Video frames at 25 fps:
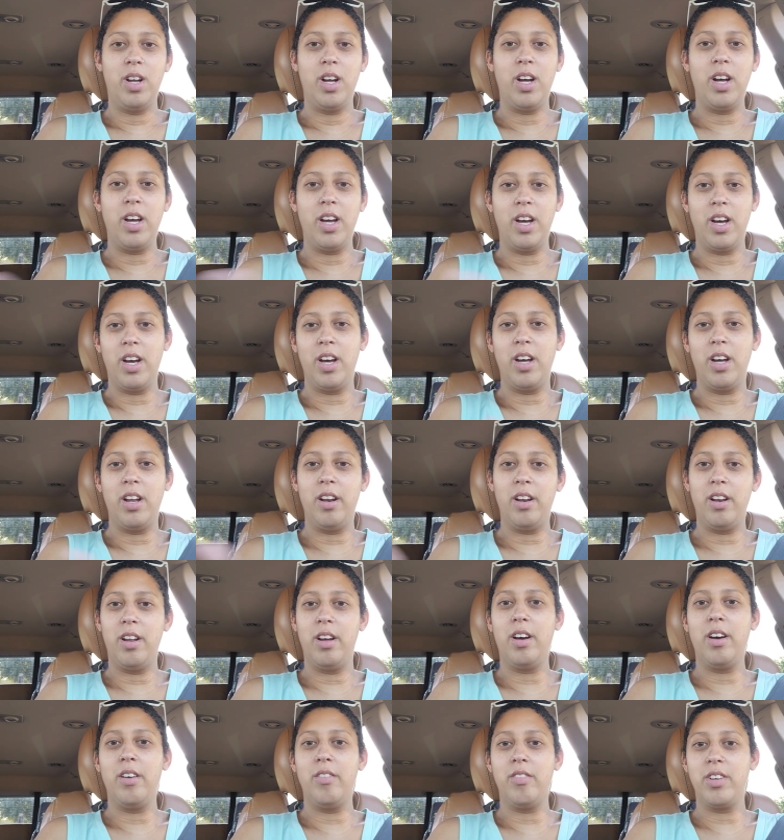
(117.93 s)
I had
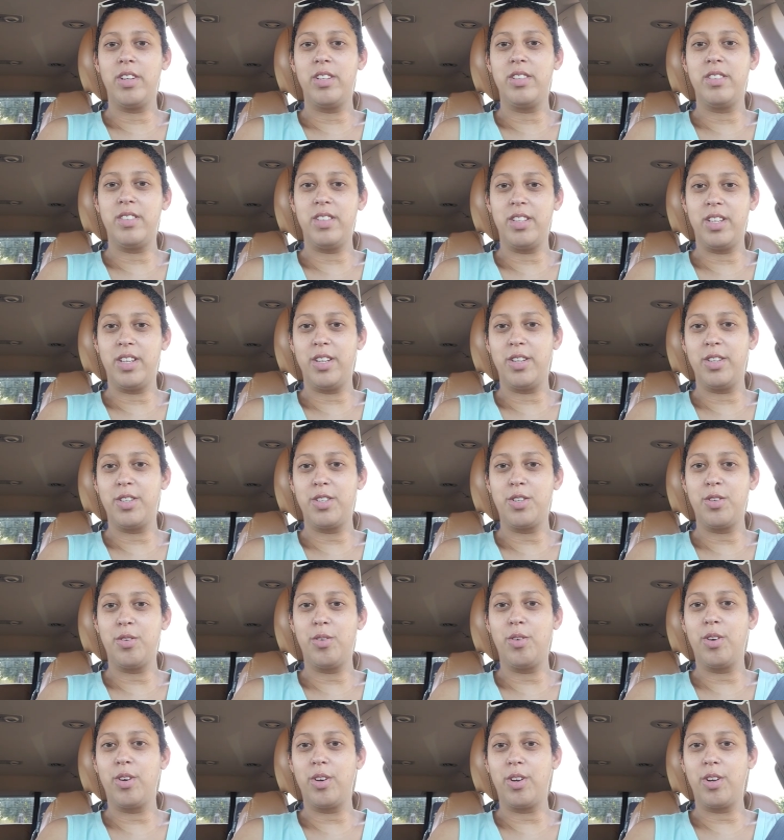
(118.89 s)
obviously a
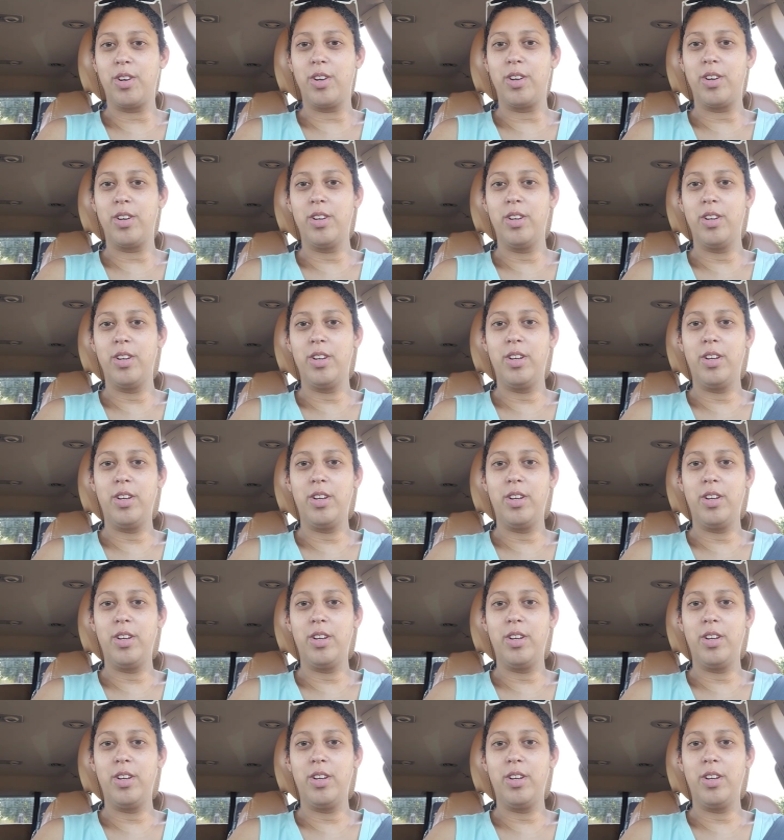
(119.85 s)
shorter